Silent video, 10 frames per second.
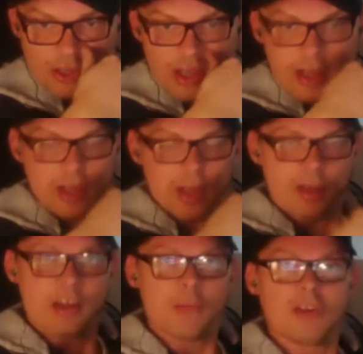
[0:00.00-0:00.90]
the
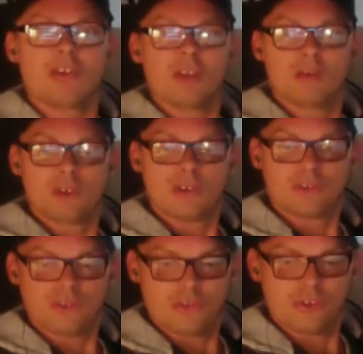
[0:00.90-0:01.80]
ability of
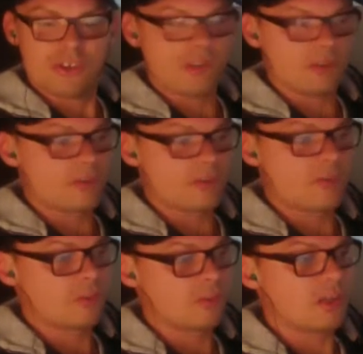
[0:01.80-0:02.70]
us to see
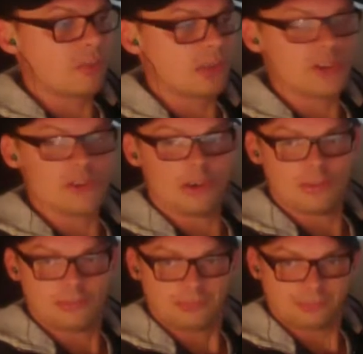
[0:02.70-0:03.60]
the bigger picture.